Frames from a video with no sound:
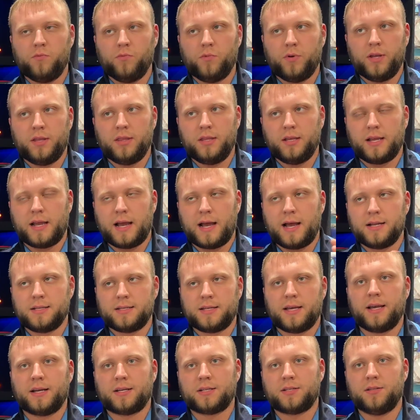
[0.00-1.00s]
In the
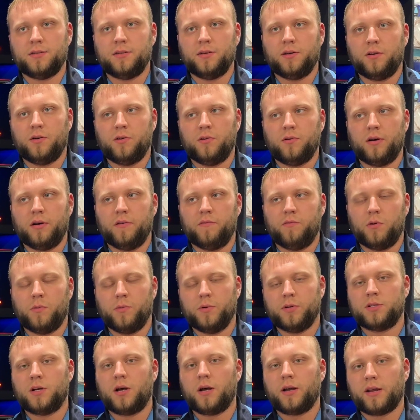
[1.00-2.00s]
context, though, of what
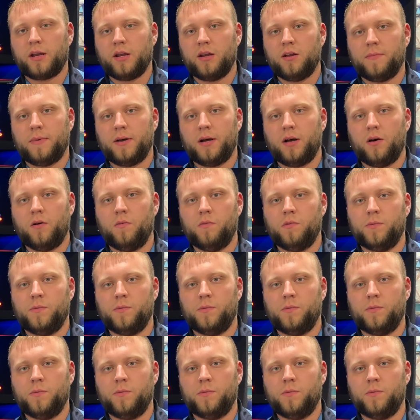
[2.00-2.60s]
we're talking about,